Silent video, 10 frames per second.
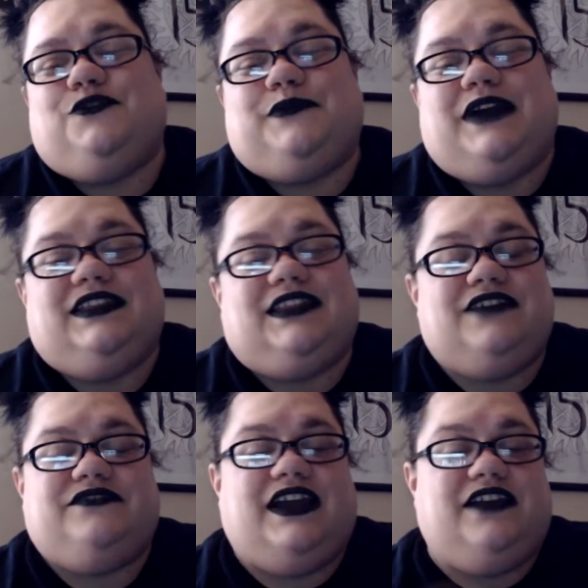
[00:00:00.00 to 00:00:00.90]
My
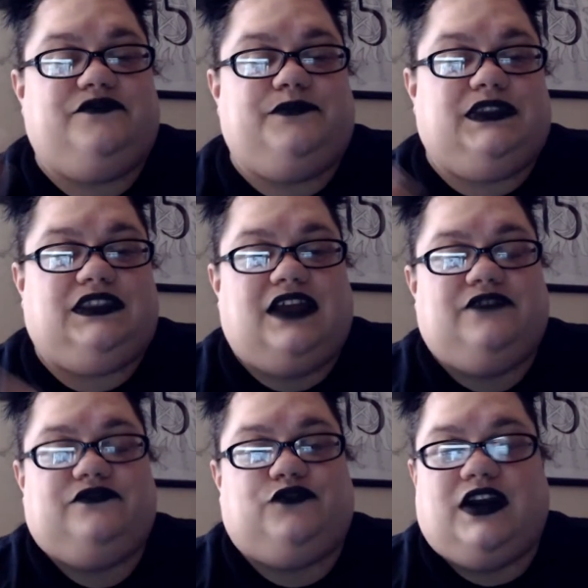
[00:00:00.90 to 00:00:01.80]
life, I haven't been
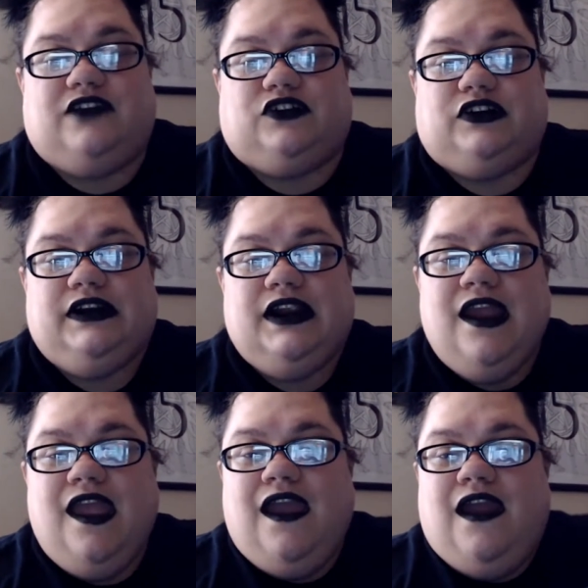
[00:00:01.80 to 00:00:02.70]
live in forever.
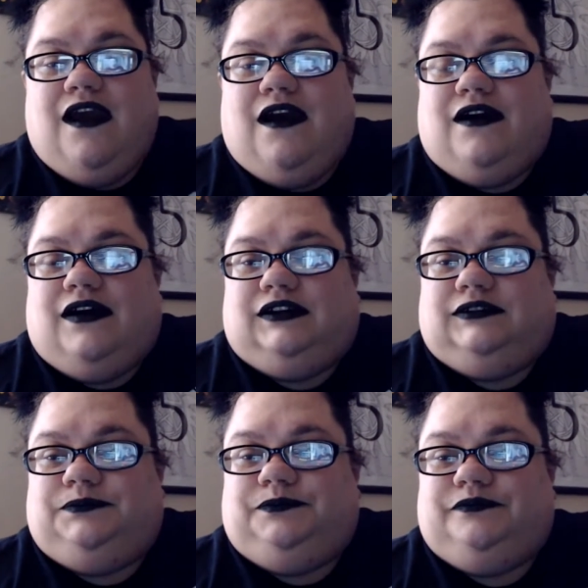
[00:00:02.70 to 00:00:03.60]

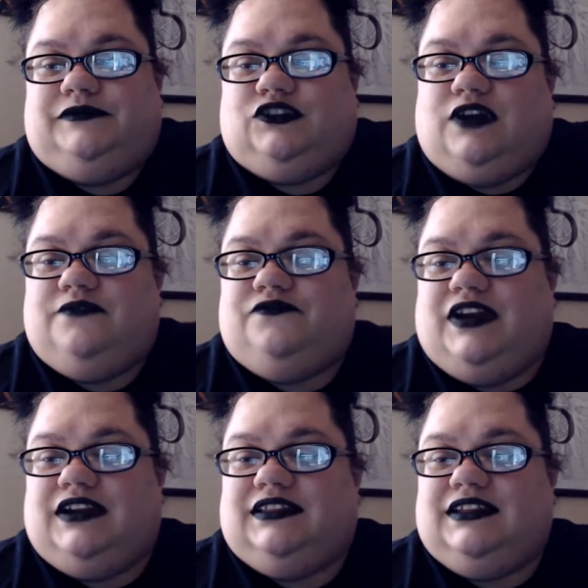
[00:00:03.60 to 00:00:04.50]
So I'm
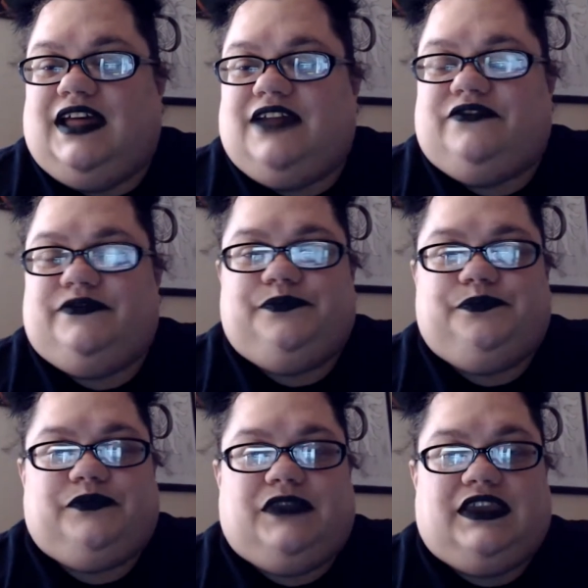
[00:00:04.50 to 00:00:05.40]
finally live
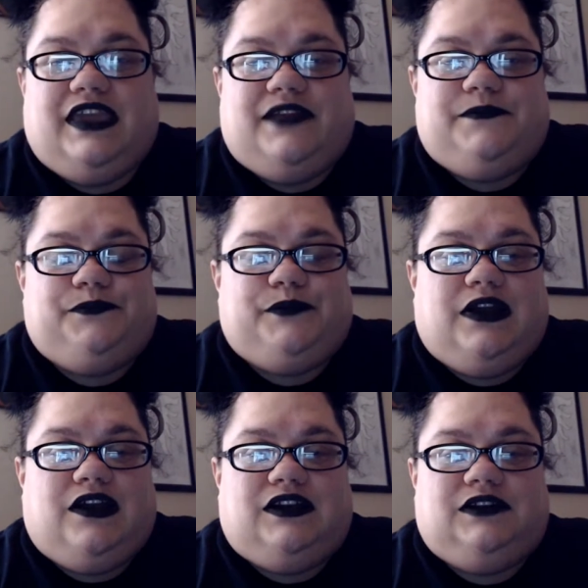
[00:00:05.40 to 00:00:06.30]
again.
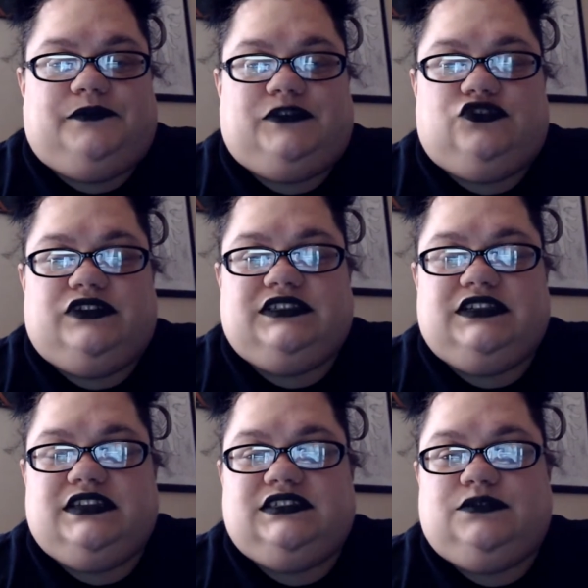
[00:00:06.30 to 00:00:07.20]
But, Teresa
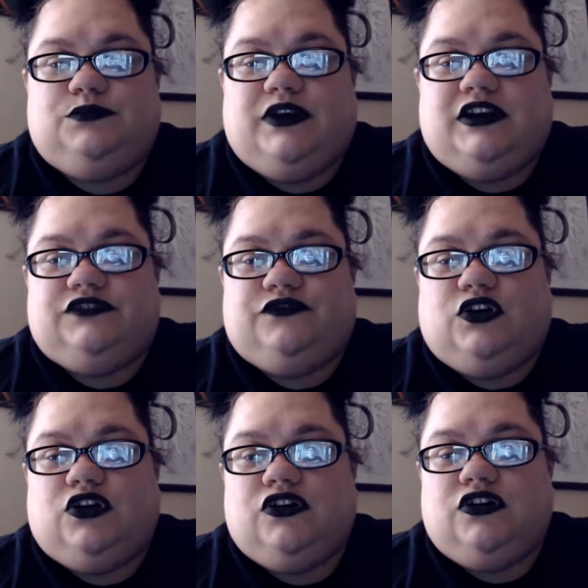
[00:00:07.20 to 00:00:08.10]
needs some prayers for
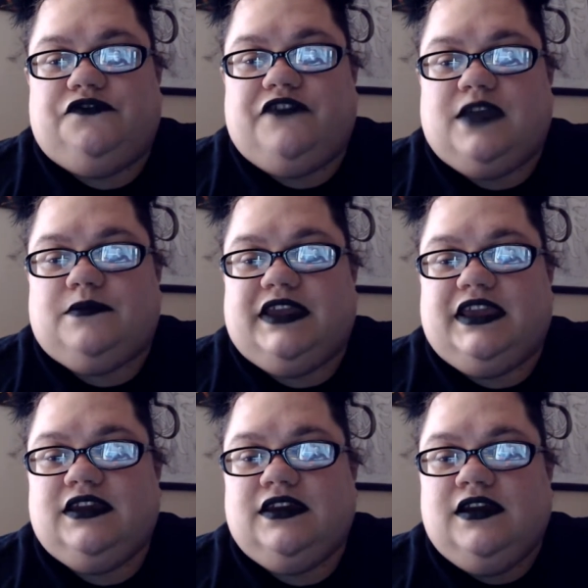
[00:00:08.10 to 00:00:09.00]
her and her family.